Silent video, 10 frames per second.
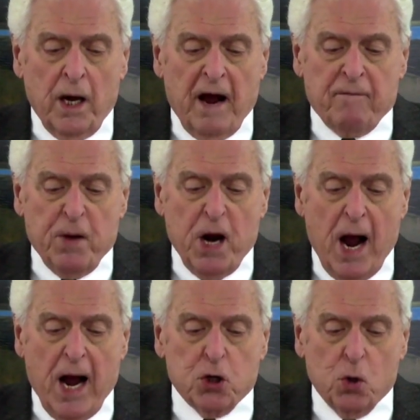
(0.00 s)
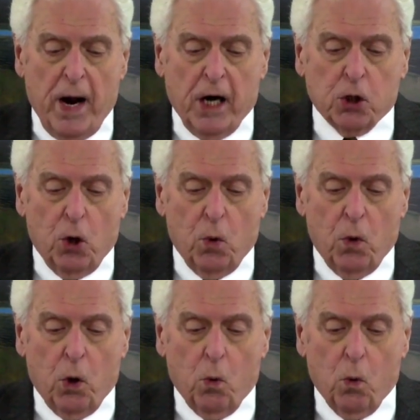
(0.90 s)
FBI
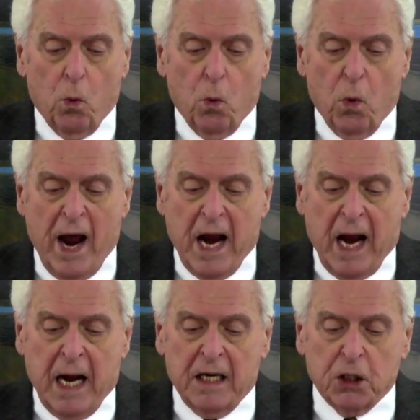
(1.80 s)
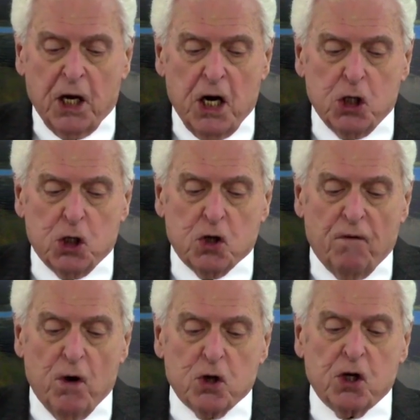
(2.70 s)
Director Wray leads
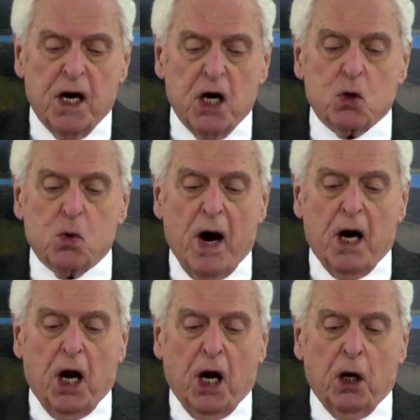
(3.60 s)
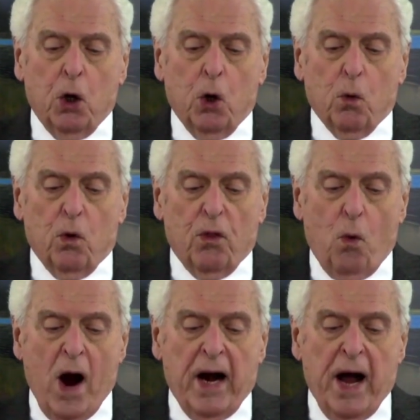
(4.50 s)
diversity training with
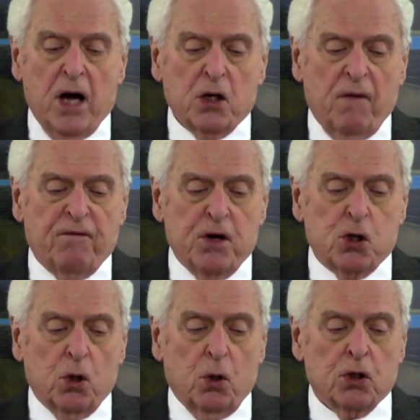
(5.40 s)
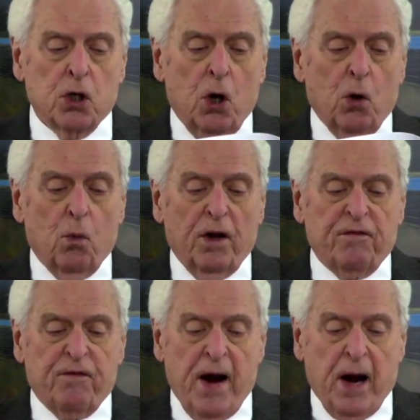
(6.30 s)
White House officials
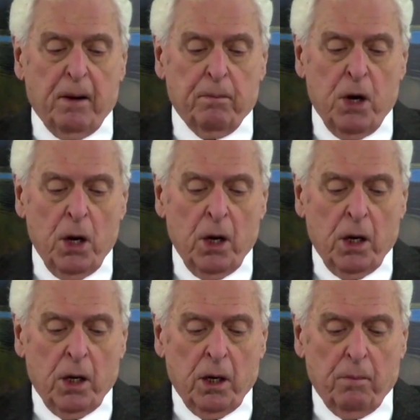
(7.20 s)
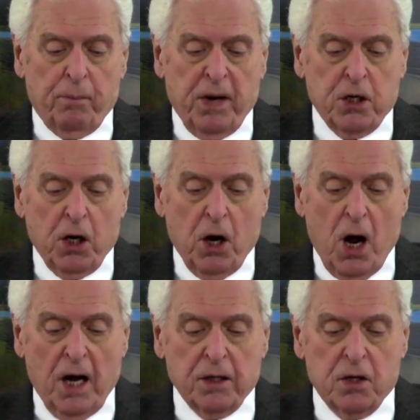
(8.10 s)
with famed
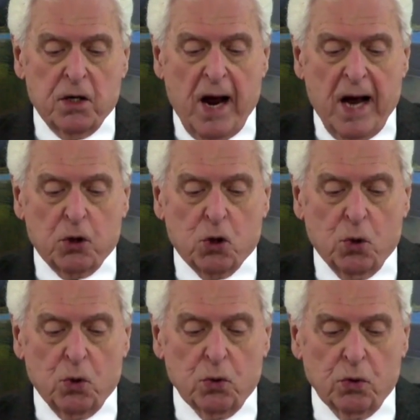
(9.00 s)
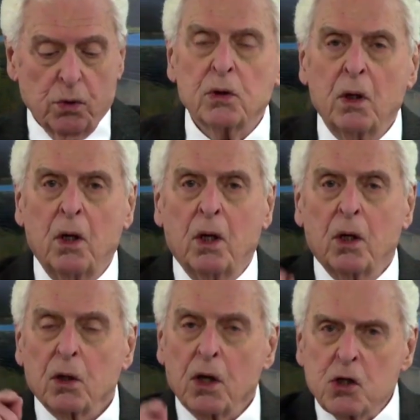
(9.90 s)
pentagram tattoos.
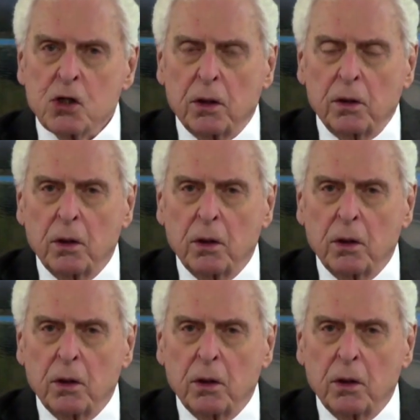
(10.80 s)
Listen,